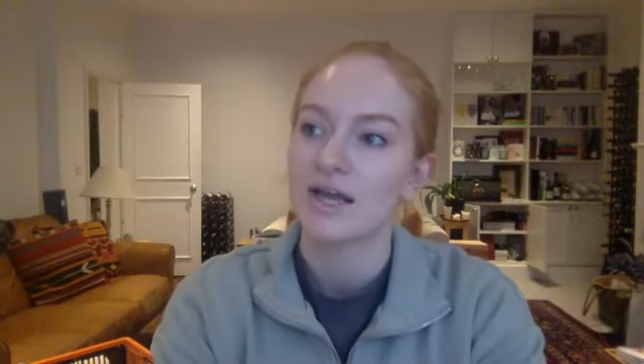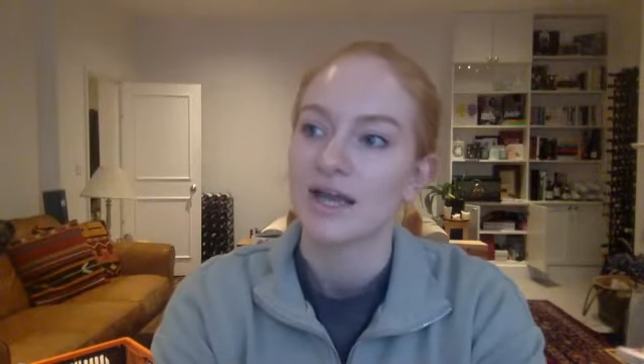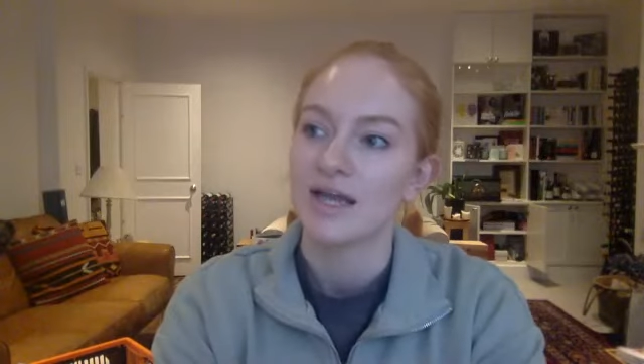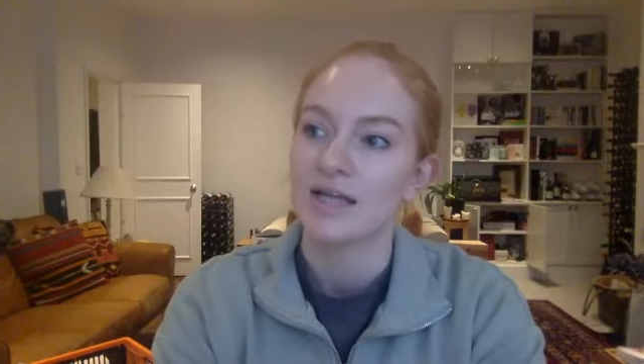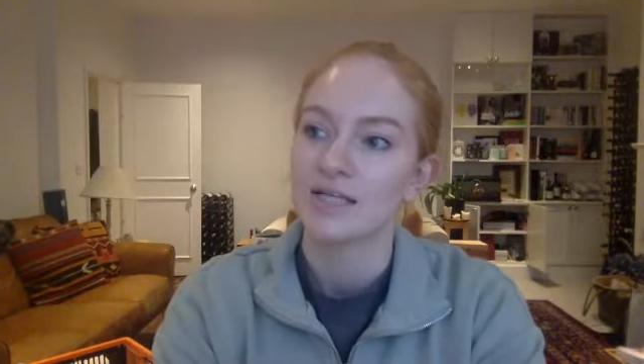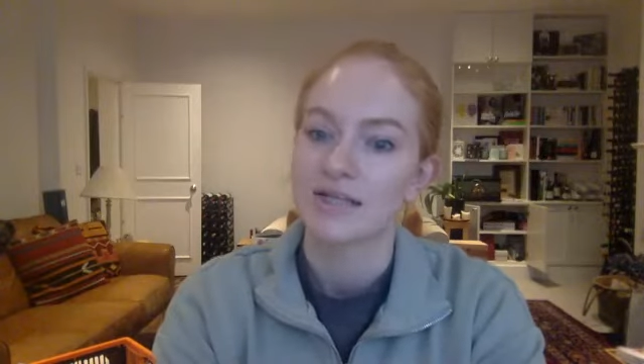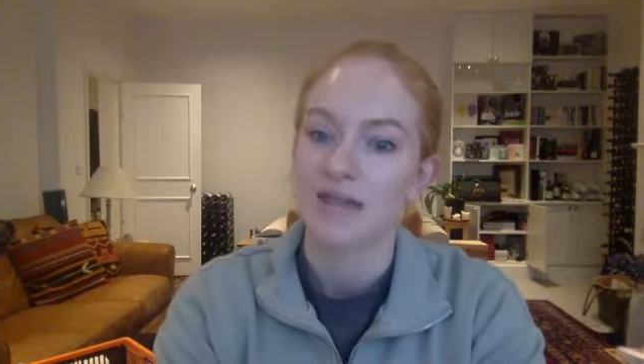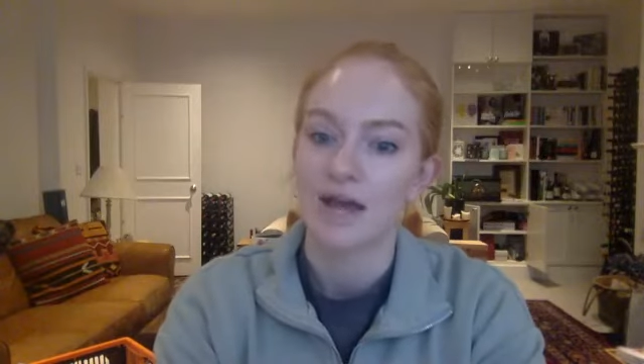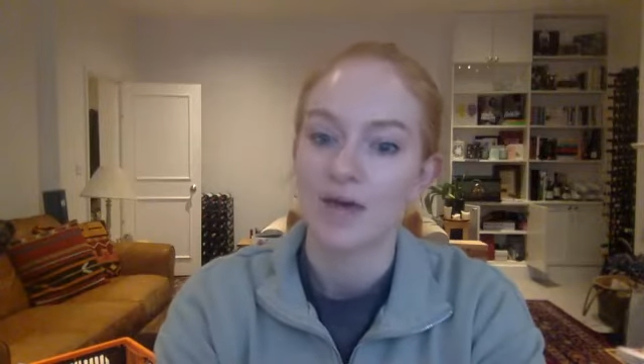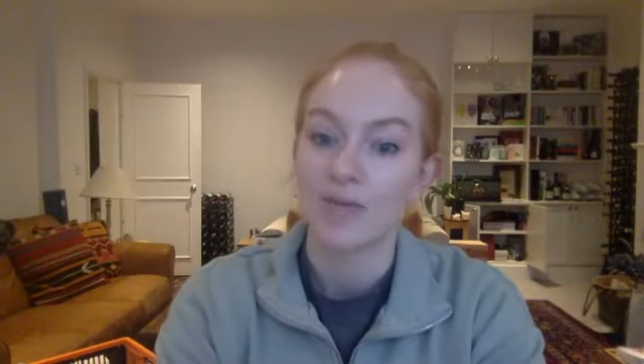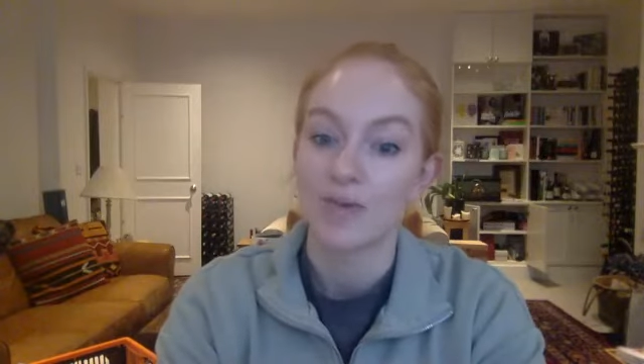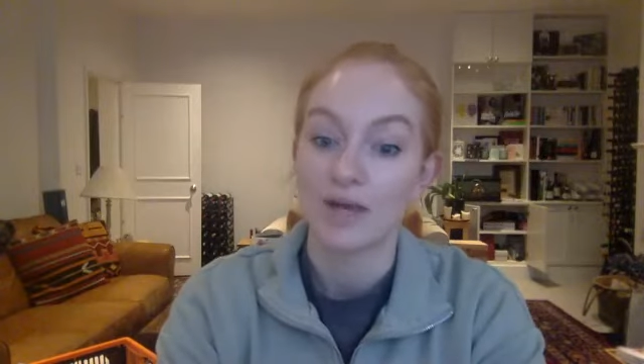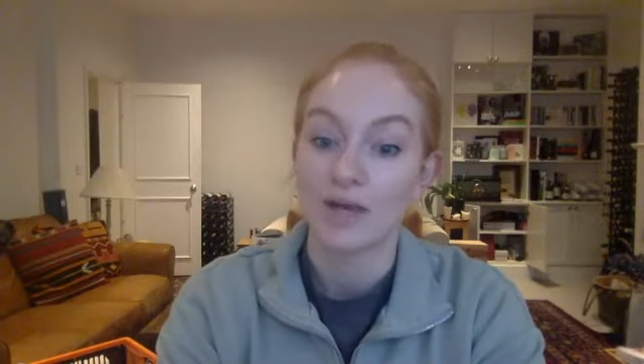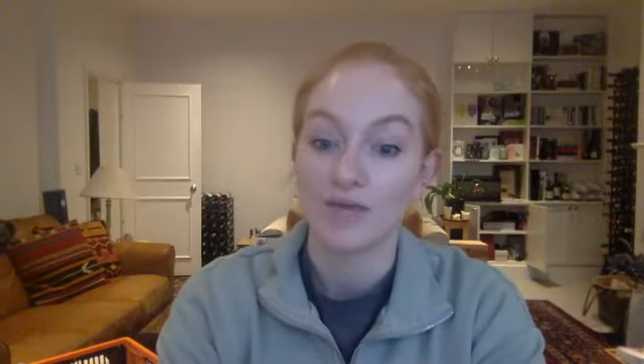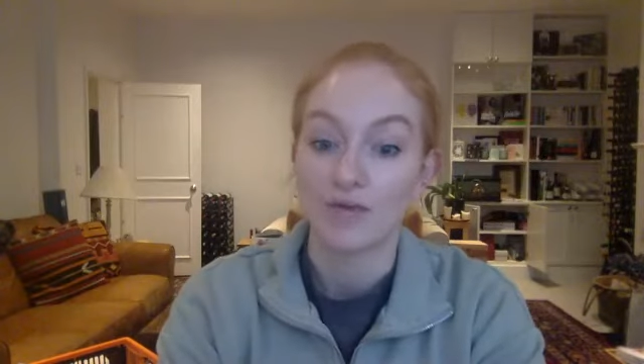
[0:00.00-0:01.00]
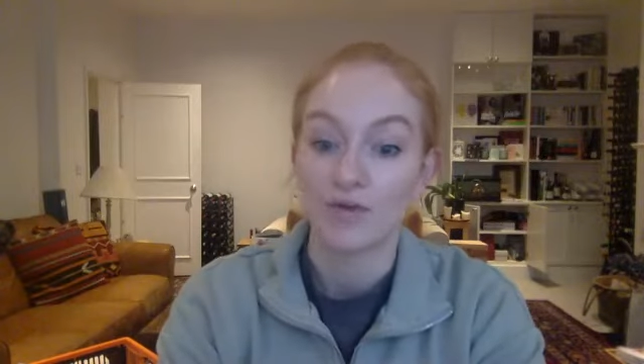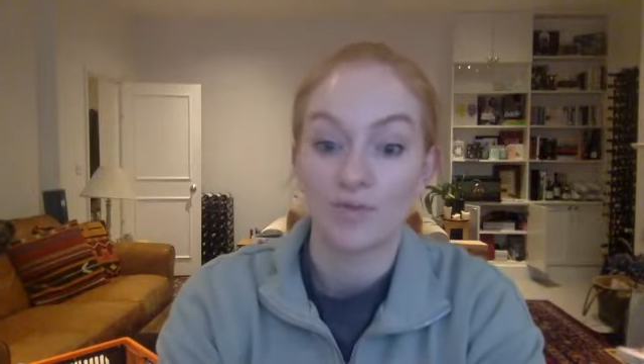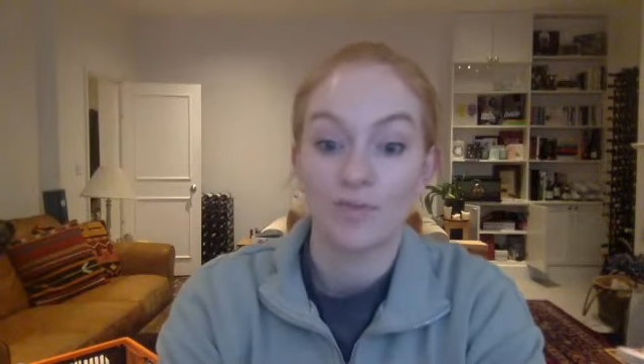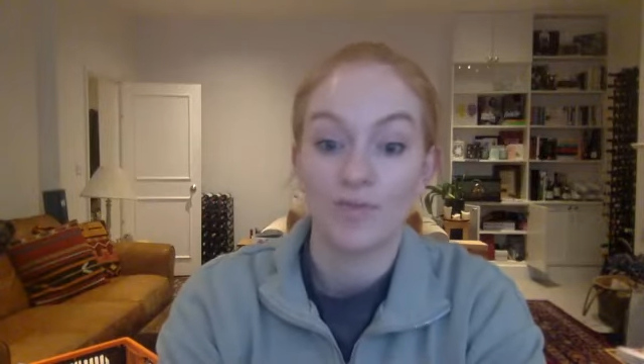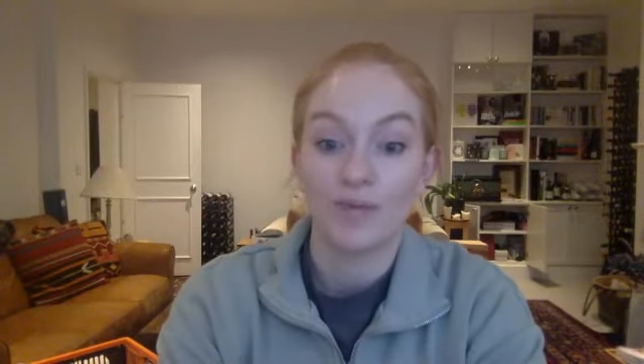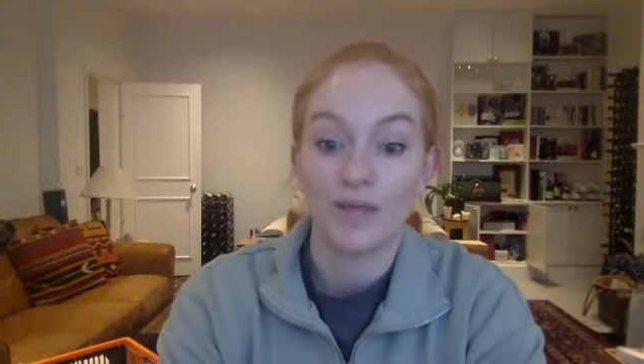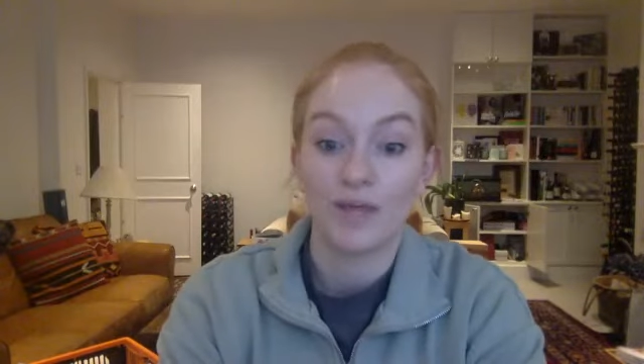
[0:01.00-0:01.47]
it's now believed could
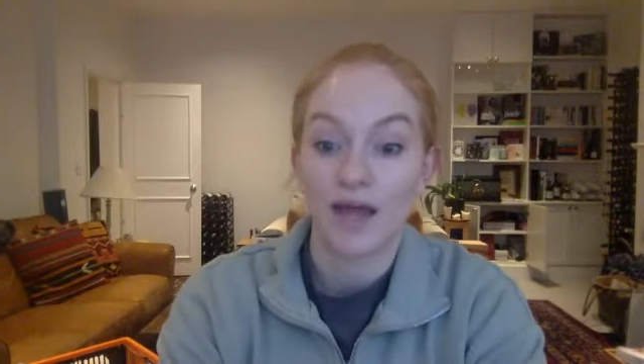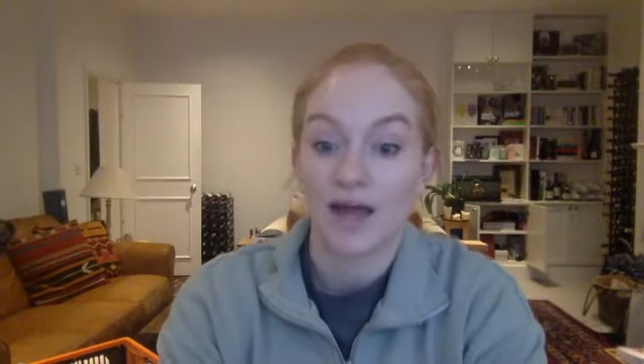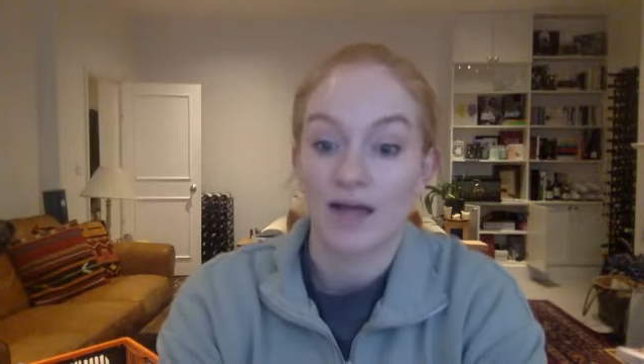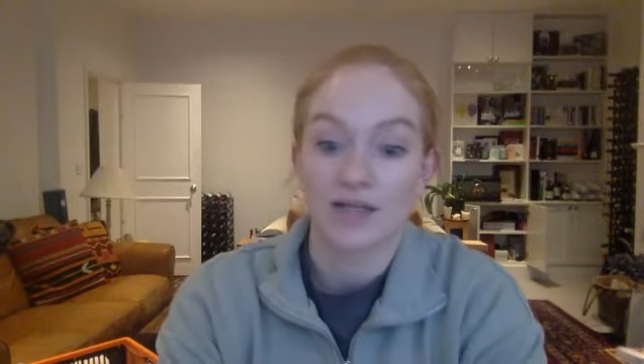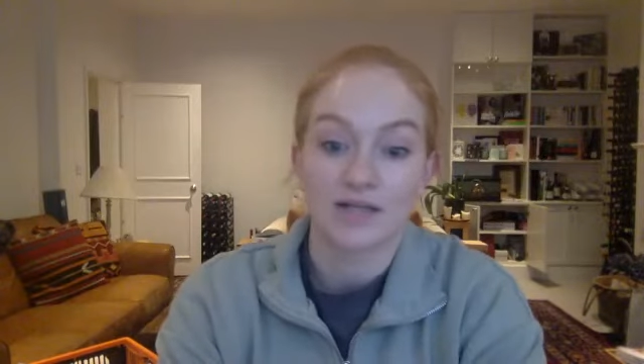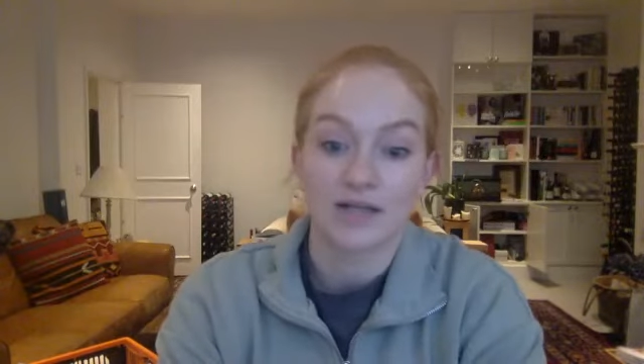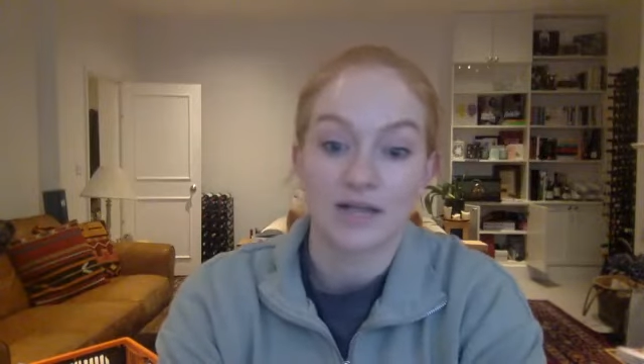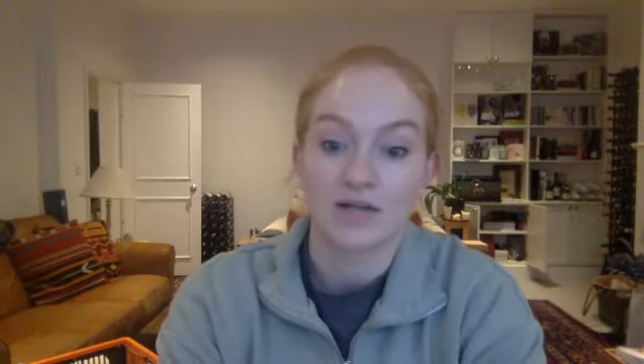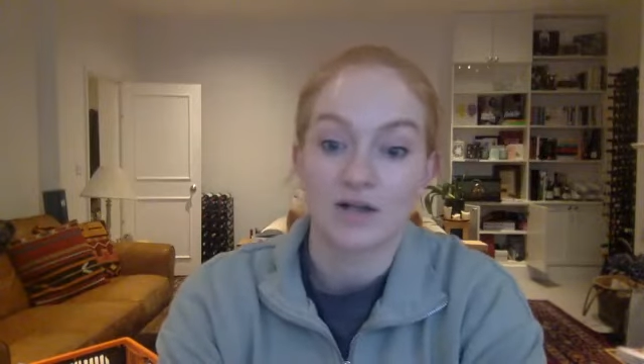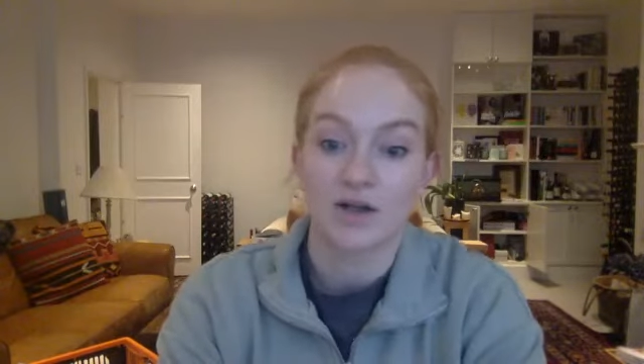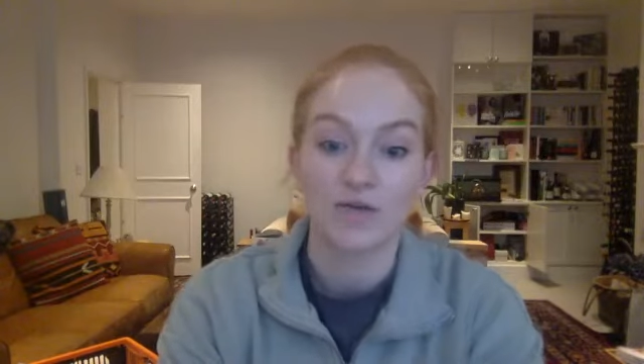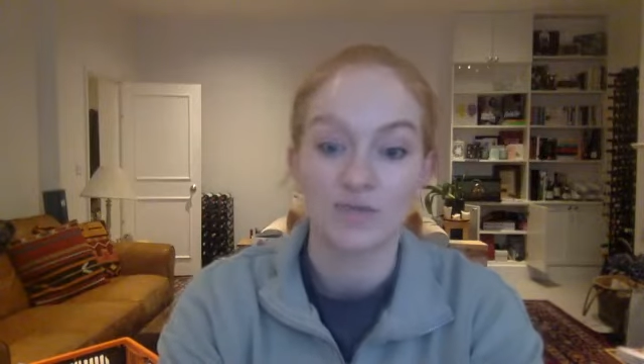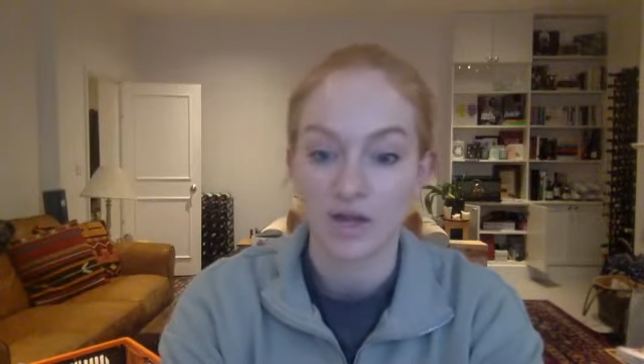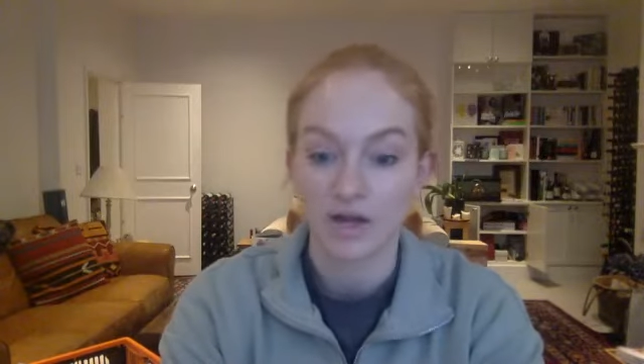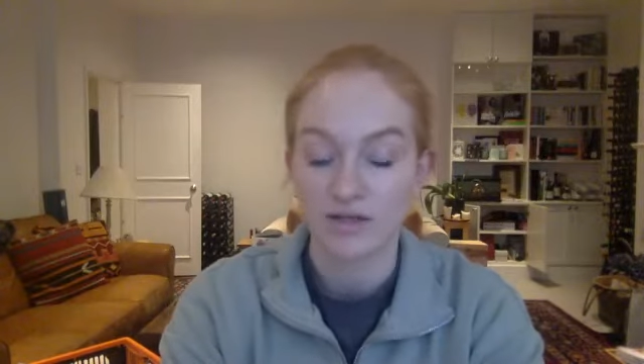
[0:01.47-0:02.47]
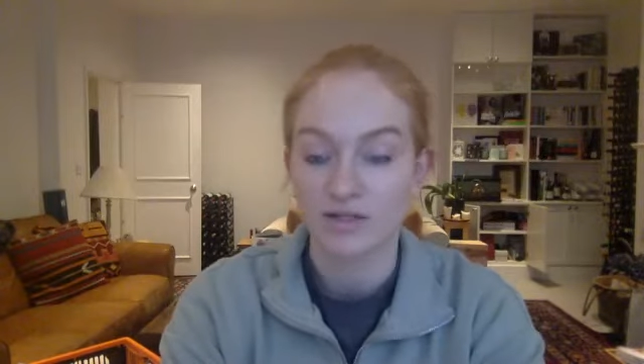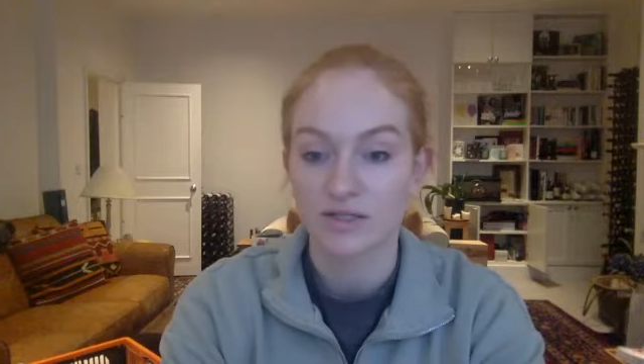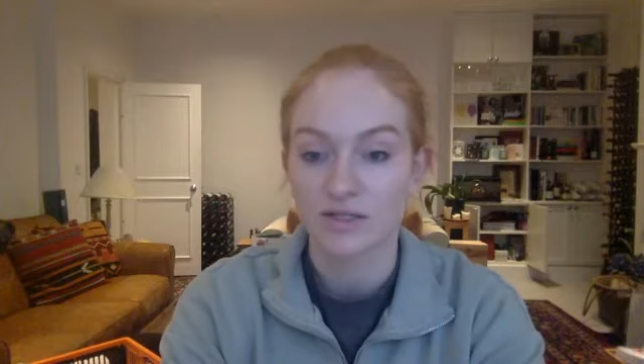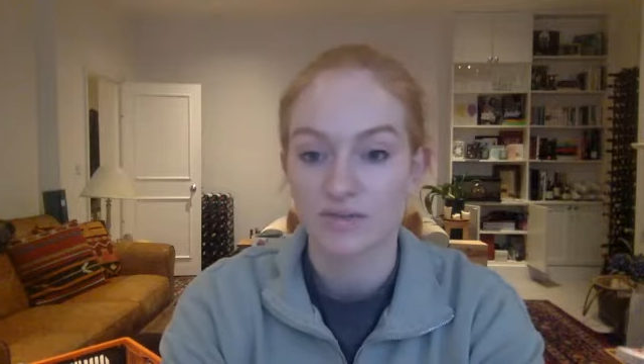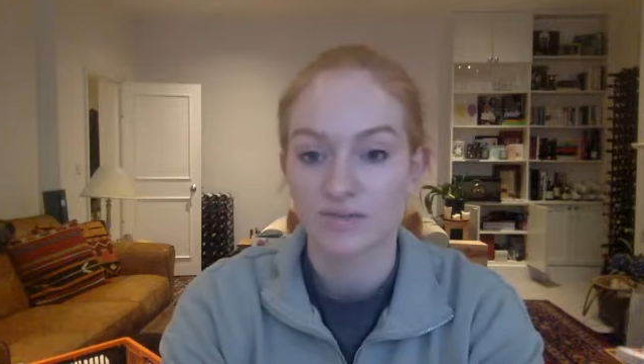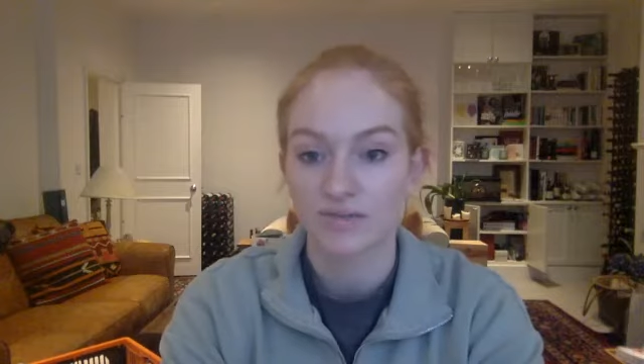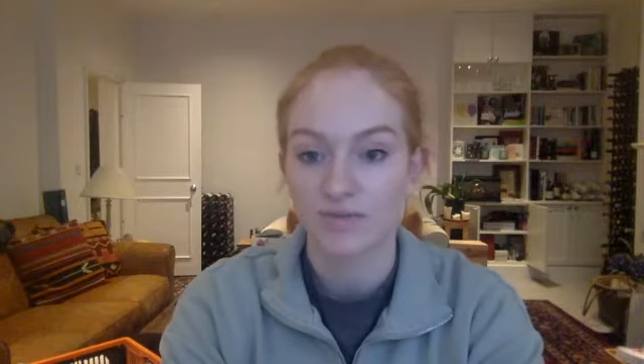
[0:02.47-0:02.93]
be accidental
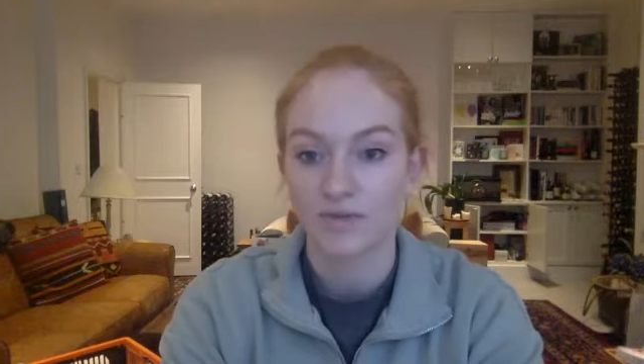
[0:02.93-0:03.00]
overdose